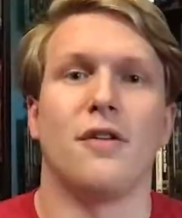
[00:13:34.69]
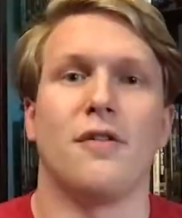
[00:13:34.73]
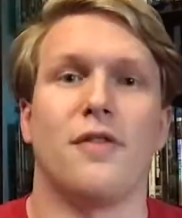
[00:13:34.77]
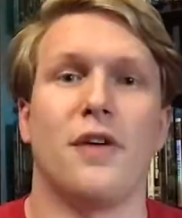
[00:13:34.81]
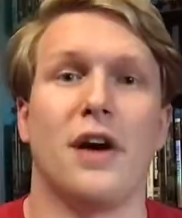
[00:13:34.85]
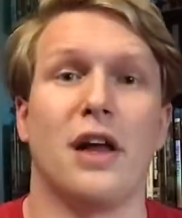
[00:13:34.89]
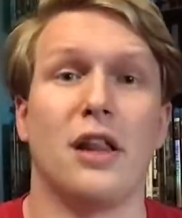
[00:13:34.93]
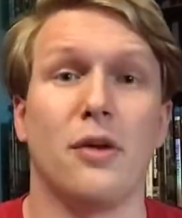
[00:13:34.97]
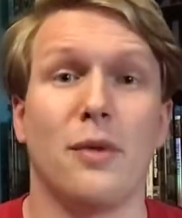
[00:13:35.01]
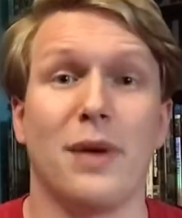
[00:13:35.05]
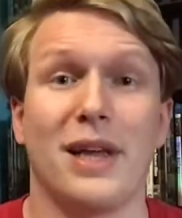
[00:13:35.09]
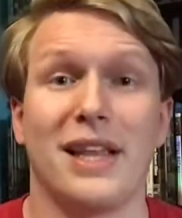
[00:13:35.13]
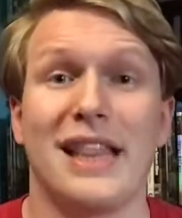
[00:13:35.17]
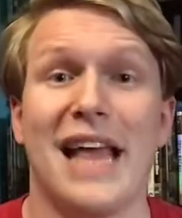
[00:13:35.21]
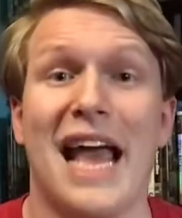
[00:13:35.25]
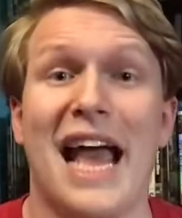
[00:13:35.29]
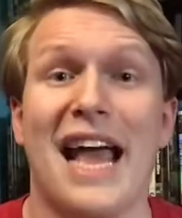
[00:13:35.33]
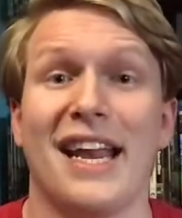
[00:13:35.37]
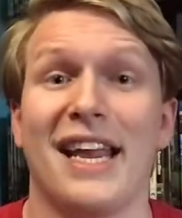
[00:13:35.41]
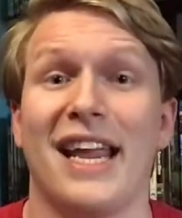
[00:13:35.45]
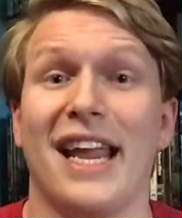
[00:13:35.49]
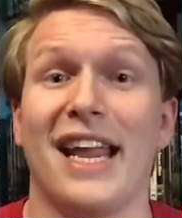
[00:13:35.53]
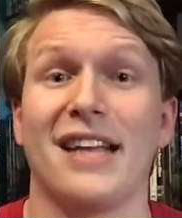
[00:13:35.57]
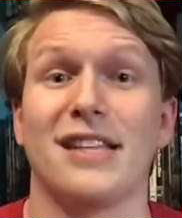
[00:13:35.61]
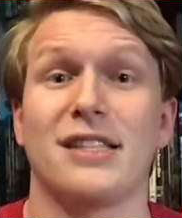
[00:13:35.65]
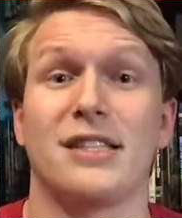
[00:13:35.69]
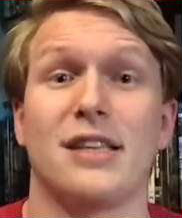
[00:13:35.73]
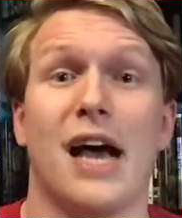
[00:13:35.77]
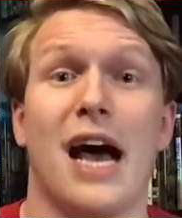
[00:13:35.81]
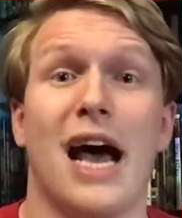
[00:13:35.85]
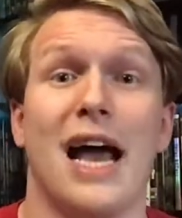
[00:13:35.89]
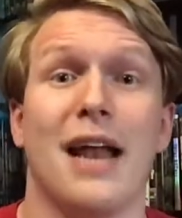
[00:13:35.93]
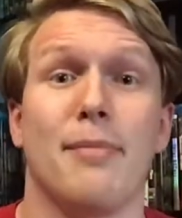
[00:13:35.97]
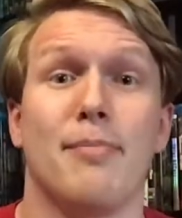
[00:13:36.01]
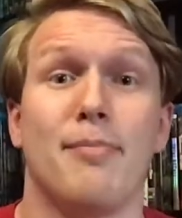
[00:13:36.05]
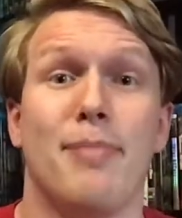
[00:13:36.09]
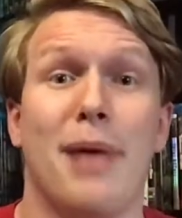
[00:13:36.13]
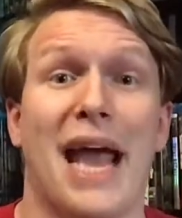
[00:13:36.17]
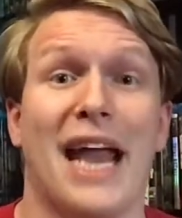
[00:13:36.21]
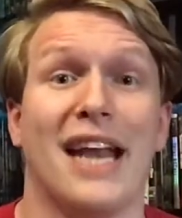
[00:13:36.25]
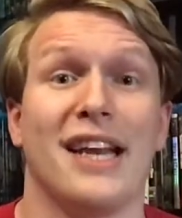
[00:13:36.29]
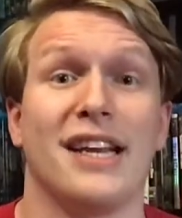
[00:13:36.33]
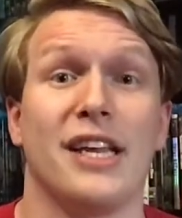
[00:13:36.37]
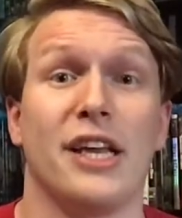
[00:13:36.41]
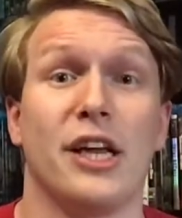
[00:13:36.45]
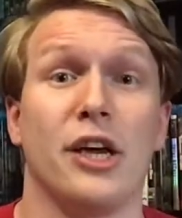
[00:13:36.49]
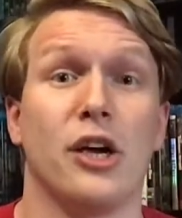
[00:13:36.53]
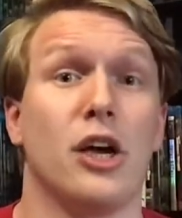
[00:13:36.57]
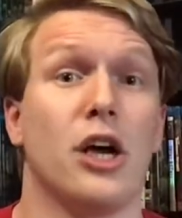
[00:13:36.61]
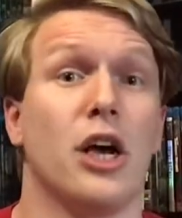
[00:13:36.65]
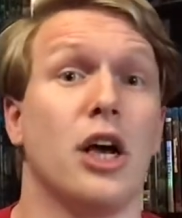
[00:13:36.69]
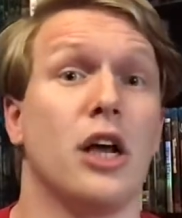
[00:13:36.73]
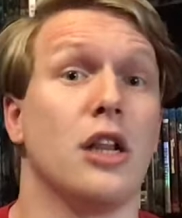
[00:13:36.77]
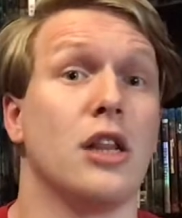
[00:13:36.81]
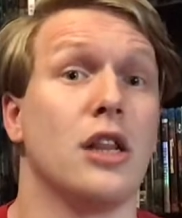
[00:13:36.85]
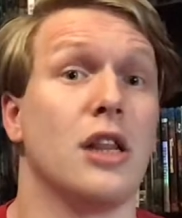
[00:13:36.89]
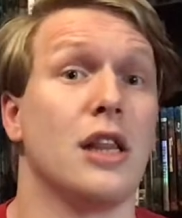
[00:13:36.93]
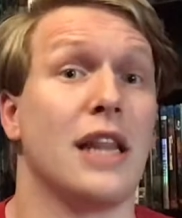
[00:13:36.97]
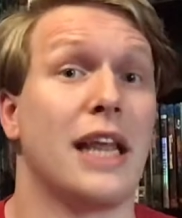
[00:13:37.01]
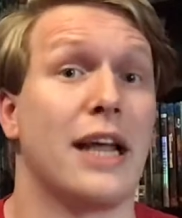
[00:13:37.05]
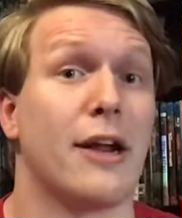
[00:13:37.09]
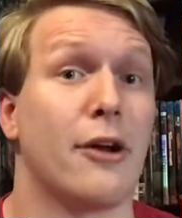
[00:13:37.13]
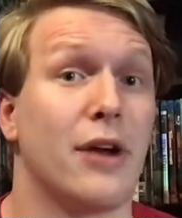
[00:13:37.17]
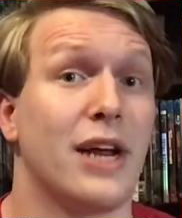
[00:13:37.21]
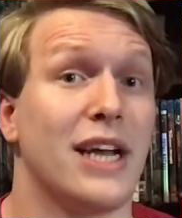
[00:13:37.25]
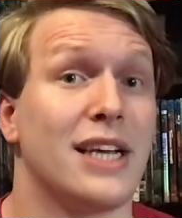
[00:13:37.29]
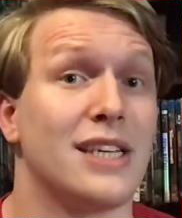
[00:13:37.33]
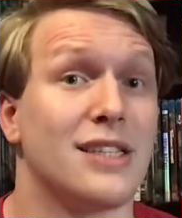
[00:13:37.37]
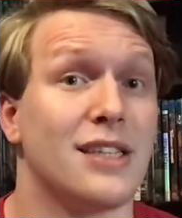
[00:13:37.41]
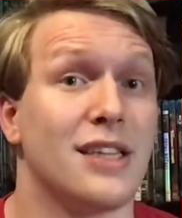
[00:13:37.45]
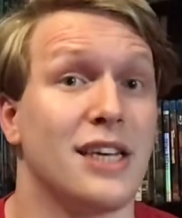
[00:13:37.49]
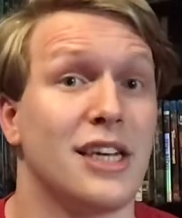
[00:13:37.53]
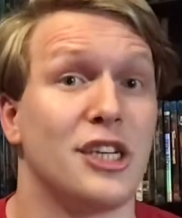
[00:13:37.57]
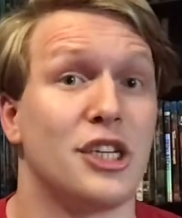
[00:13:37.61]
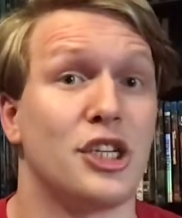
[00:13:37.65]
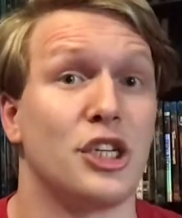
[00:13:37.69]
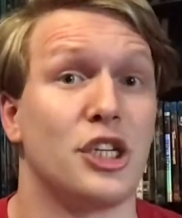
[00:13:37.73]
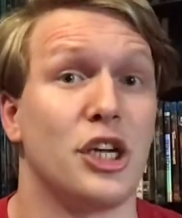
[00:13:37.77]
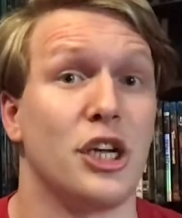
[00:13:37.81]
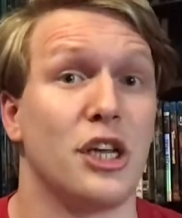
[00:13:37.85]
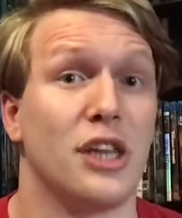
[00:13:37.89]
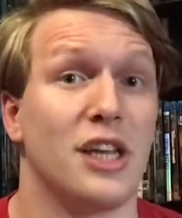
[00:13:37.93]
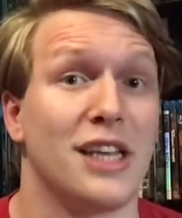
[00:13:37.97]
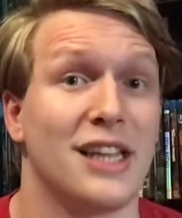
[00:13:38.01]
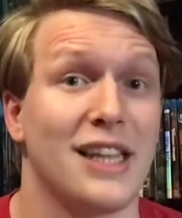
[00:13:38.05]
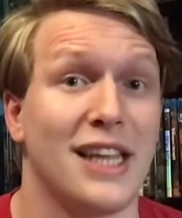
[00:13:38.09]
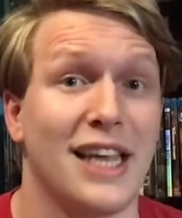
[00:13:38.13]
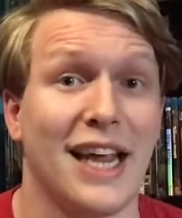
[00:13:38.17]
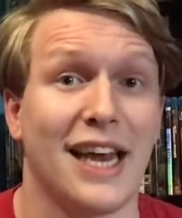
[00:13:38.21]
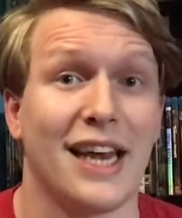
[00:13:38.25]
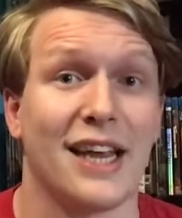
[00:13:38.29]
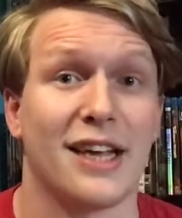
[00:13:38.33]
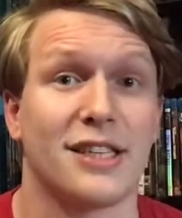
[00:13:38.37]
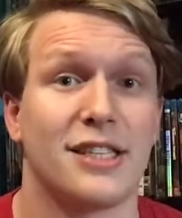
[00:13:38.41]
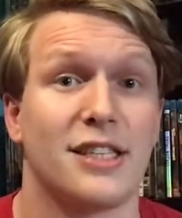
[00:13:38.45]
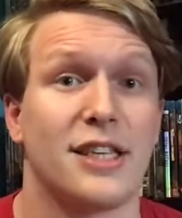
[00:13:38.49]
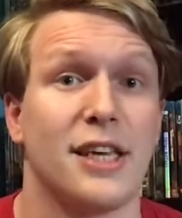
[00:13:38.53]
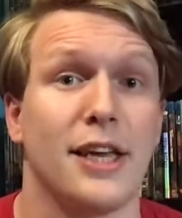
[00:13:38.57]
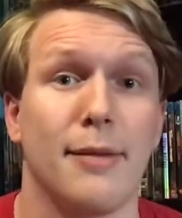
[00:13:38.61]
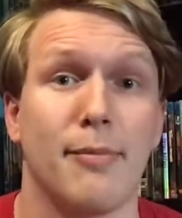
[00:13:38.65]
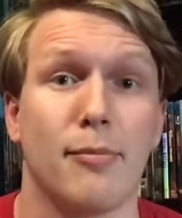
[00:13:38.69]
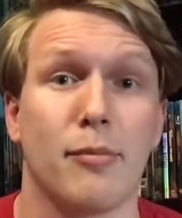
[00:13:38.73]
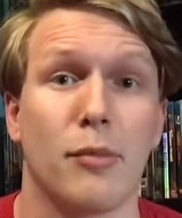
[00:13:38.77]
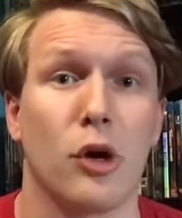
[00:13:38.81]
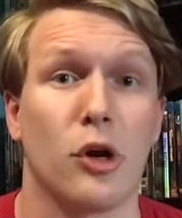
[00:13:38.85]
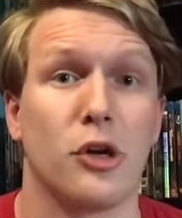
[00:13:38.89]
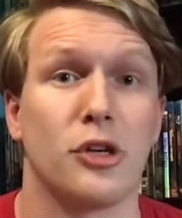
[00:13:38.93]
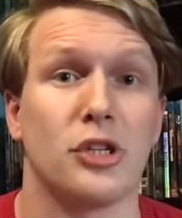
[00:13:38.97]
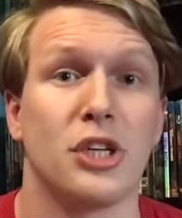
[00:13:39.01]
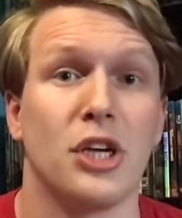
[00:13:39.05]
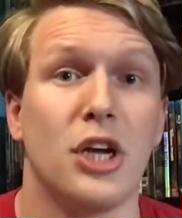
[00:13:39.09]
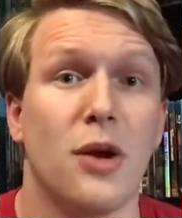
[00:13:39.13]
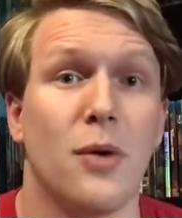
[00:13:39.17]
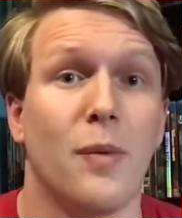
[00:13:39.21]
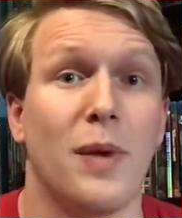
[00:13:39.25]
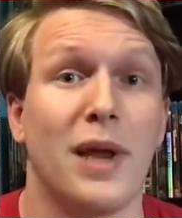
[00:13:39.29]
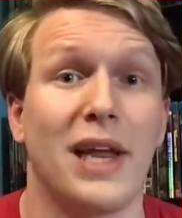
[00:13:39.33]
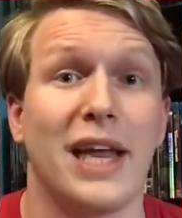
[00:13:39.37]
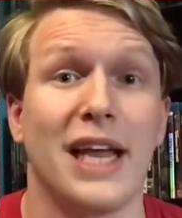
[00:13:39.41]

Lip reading: Following that, and Todd Pettengill hilariously shilling the NXT merch, we